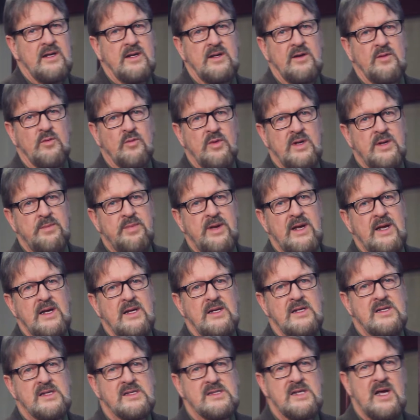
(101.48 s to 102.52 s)
in
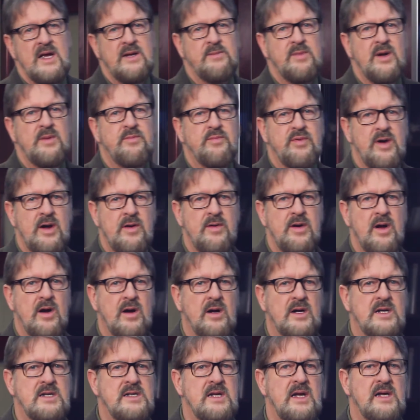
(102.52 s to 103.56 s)
Winnipeg designed by Prairie
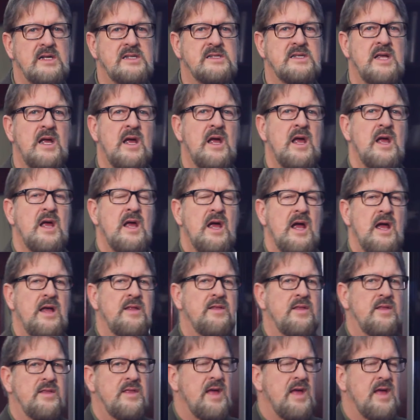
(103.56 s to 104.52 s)
Architects, and